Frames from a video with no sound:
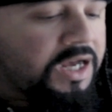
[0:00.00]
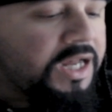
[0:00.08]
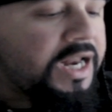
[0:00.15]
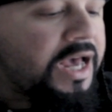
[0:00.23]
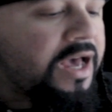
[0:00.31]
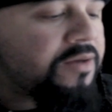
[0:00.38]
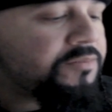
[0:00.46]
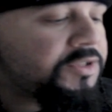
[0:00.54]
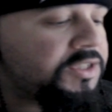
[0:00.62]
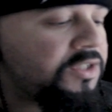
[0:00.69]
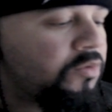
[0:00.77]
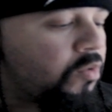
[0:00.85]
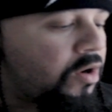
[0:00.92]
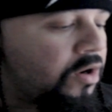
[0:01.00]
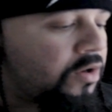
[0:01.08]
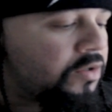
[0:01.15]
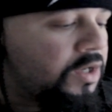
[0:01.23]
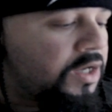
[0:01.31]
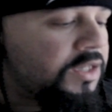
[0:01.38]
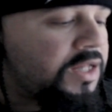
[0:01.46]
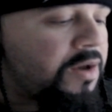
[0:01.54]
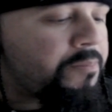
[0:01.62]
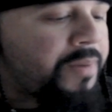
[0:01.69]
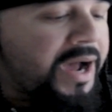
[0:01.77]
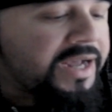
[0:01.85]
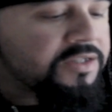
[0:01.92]
In the MC world, they're
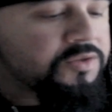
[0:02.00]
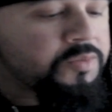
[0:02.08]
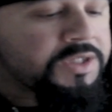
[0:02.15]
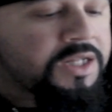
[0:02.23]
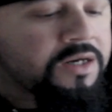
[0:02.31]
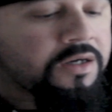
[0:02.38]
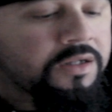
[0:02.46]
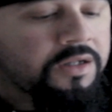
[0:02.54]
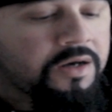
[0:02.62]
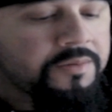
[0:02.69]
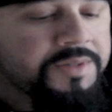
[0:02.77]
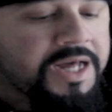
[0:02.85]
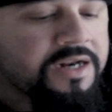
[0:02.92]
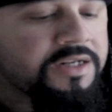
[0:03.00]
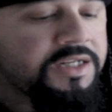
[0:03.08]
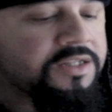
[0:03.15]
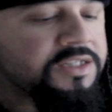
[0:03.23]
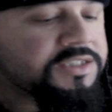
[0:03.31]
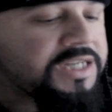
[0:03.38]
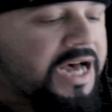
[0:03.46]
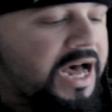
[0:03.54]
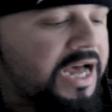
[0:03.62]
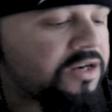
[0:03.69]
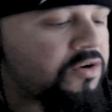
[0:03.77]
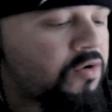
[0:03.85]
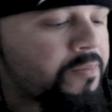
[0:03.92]
bikers within a club that are neither
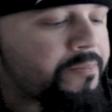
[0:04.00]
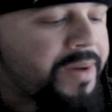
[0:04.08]
tied nor